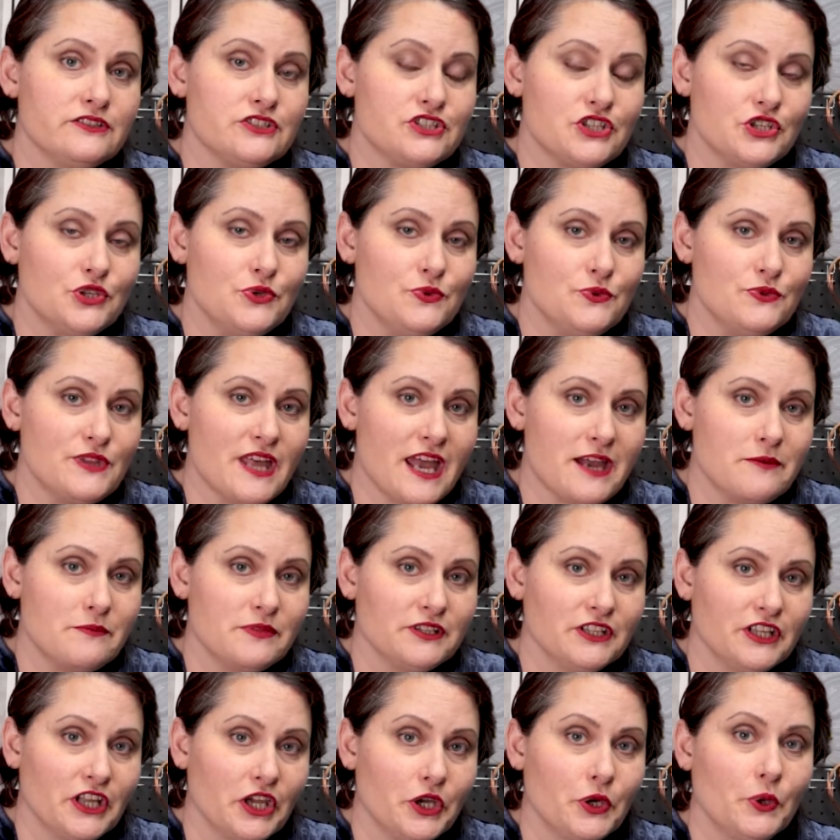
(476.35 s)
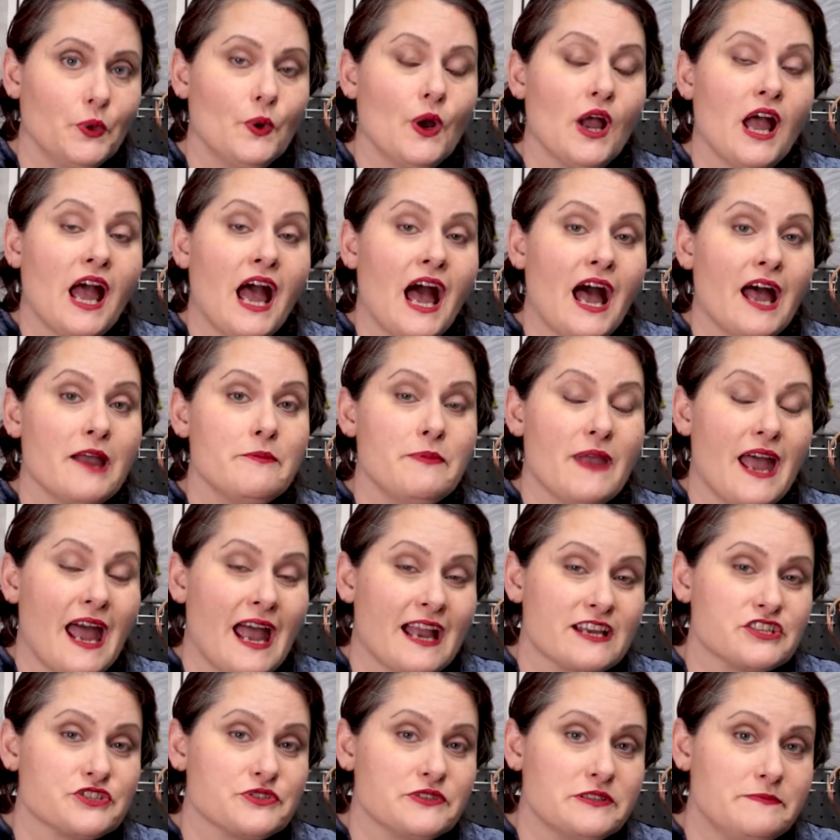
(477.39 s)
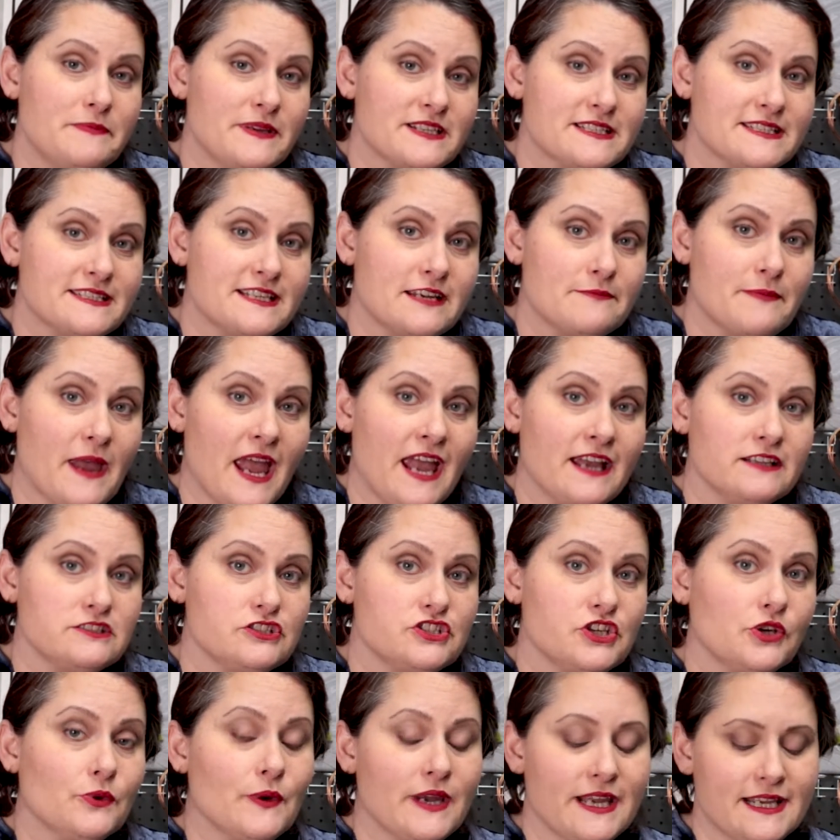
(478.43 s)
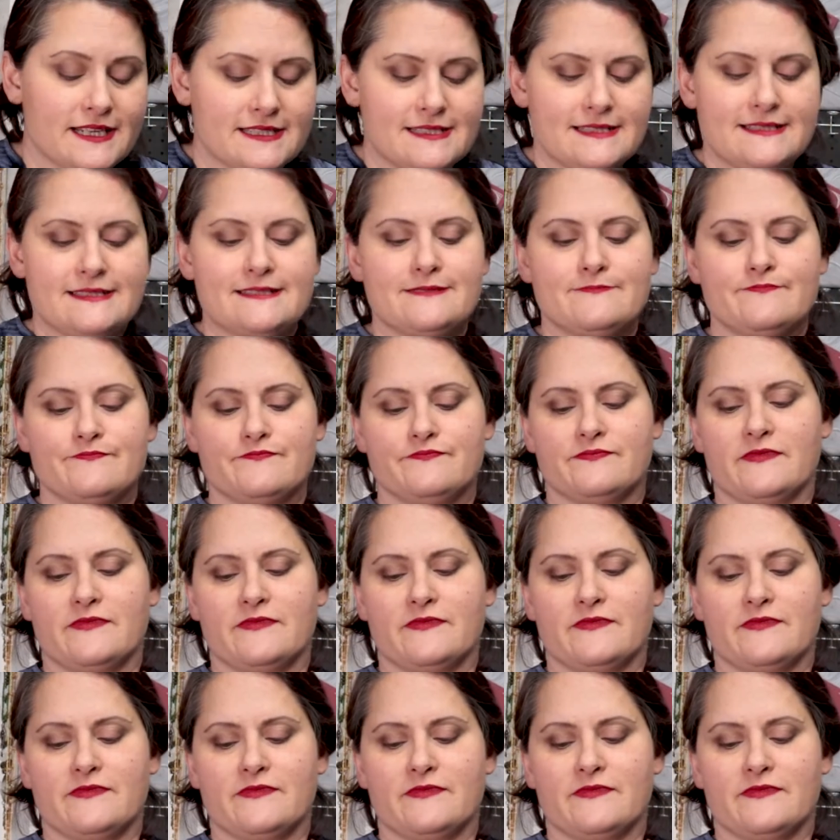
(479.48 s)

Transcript: to that below. i actually picked it up at Joann's